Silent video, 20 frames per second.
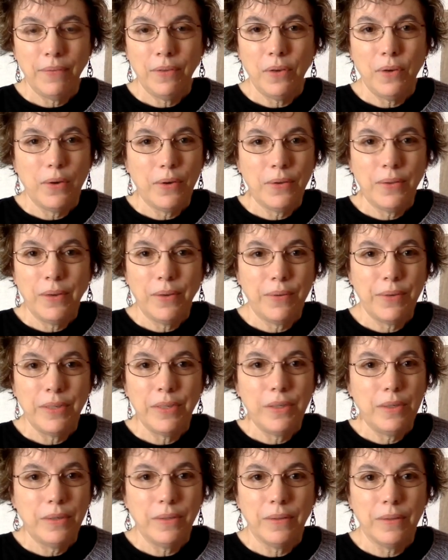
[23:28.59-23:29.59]
If you heard the
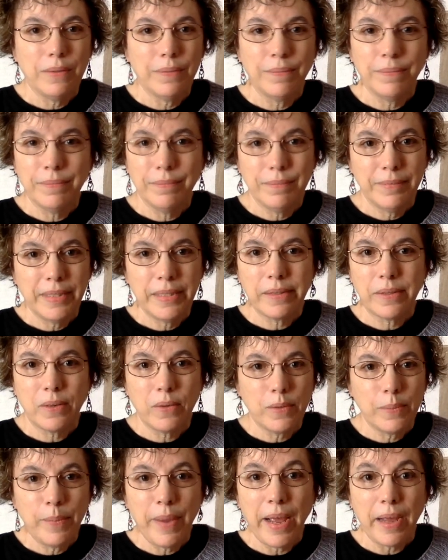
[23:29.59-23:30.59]
original, this
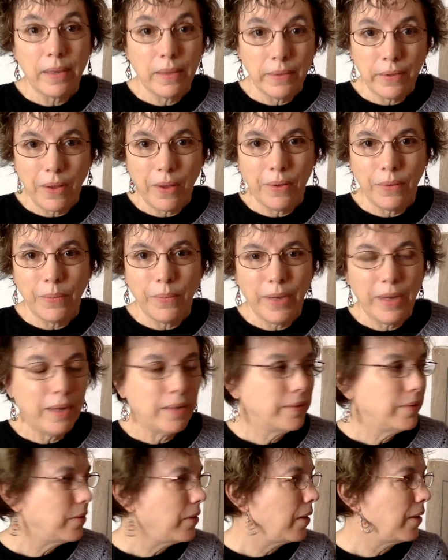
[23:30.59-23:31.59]
goes back a long way.
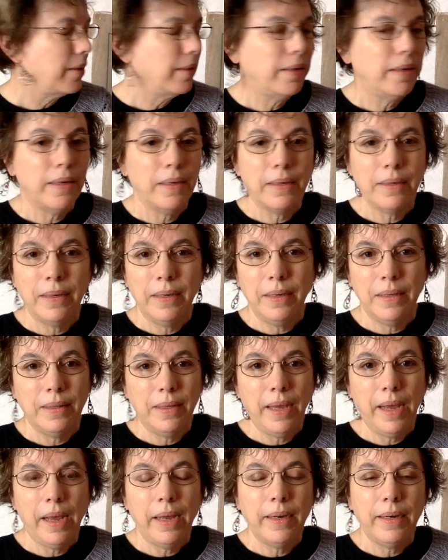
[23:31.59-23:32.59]
I started it
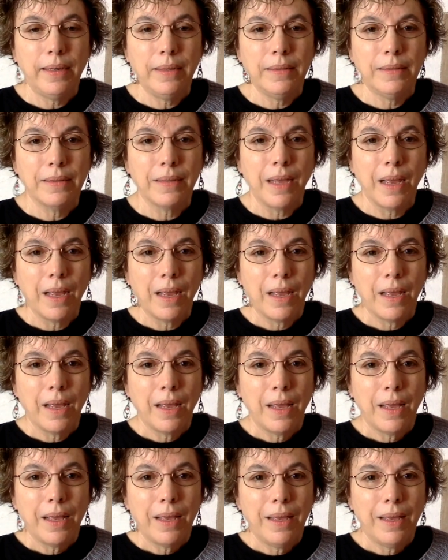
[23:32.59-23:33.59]
in the 80s.
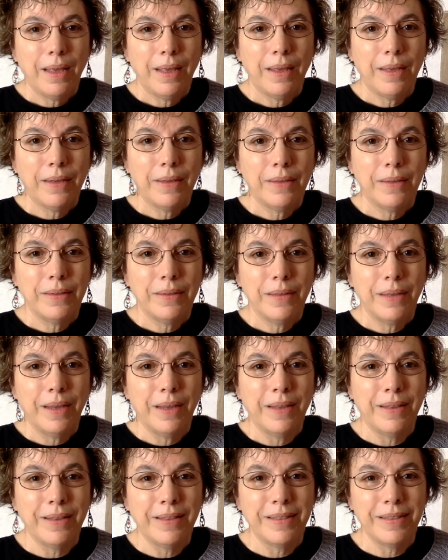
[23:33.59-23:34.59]
And
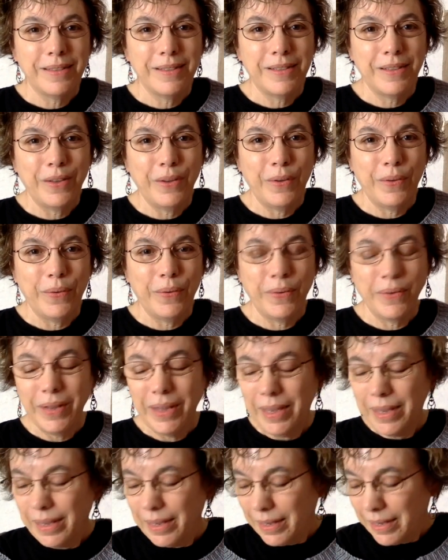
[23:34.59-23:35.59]
so
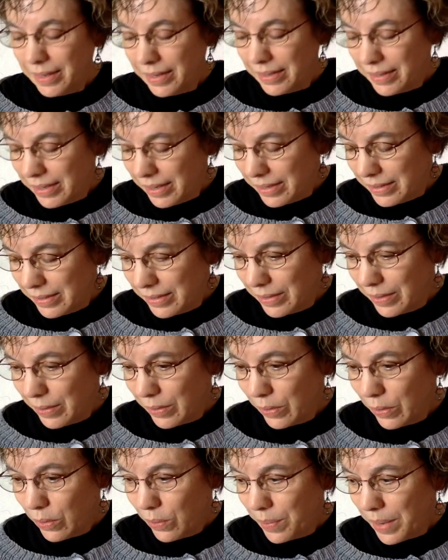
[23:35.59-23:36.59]
it does
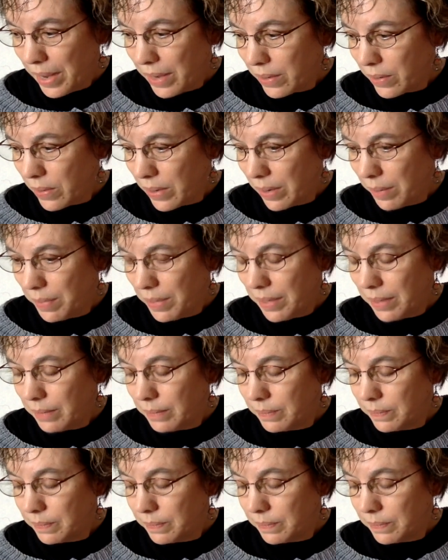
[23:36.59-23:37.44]
go back quite a bit.